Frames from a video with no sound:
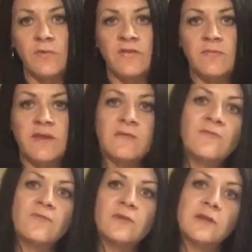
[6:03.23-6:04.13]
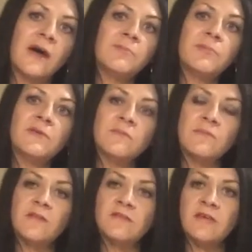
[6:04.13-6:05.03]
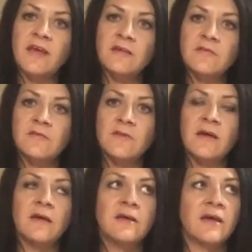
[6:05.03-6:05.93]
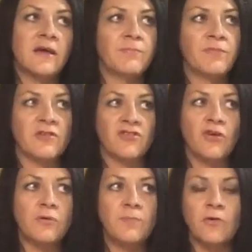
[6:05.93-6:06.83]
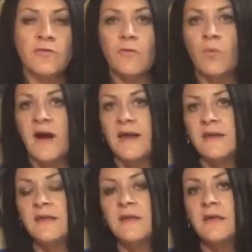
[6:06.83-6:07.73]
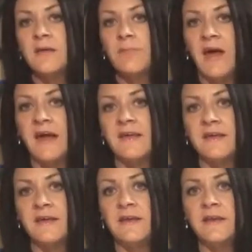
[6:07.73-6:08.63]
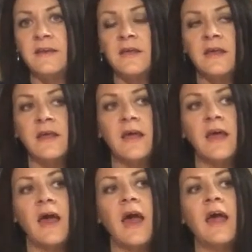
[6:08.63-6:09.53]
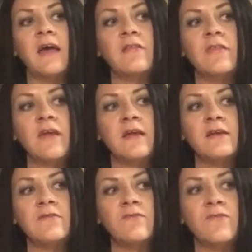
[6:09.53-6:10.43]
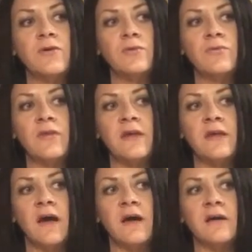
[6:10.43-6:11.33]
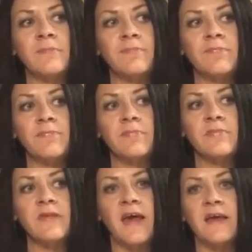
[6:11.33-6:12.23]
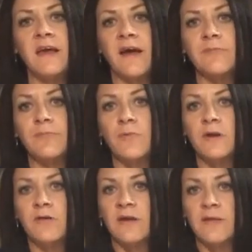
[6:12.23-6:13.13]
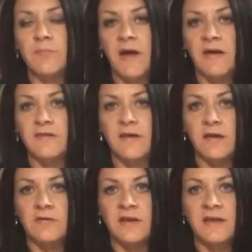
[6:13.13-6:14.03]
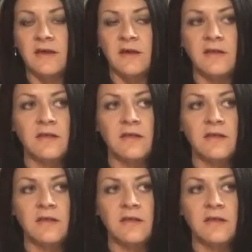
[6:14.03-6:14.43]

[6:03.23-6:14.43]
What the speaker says: with me, fill up at the tank up the top on the way back in, and then fill the tank up when I get back down here.